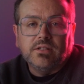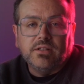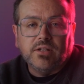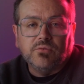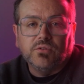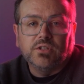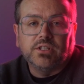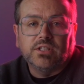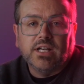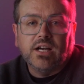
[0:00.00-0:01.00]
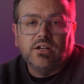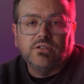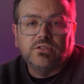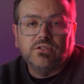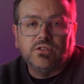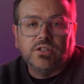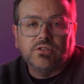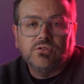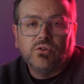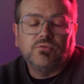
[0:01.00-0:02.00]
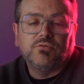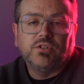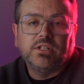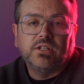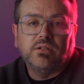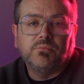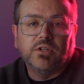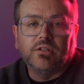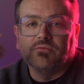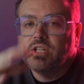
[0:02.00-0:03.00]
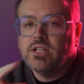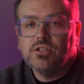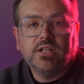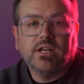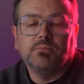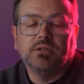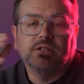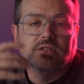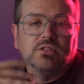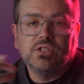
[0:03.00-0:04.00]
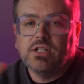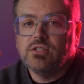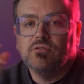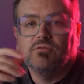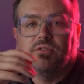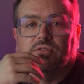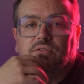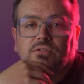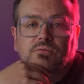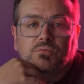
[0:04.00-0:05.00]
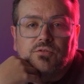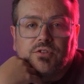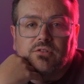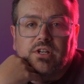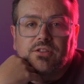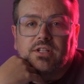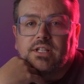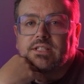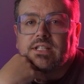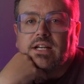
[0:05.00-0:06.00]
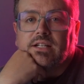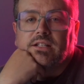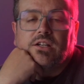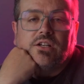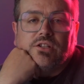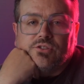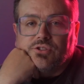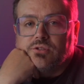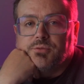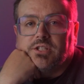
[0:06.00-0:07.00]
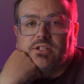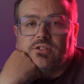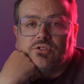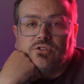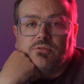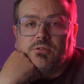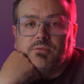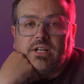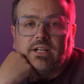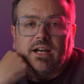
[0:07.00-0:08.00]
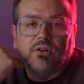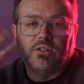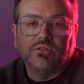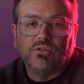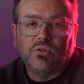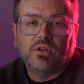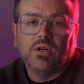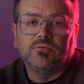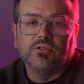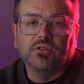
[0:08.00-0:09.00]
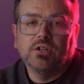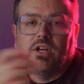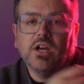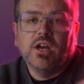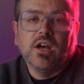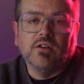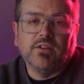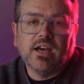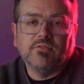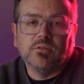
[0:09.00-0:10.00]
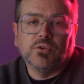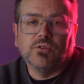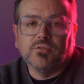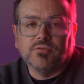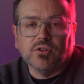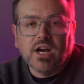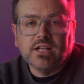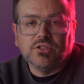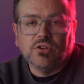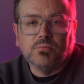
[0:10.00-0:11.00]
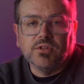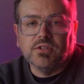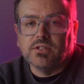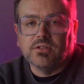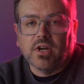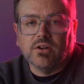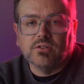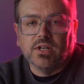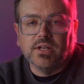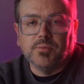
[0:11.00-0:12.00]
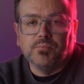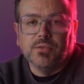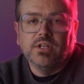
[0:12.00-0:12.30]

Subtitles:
that really allows just total freedom of changing eyepieces, changing filters, moving around the night sky, zooming in, zooming back out, in total comfort of having both of your eyes open the entire time.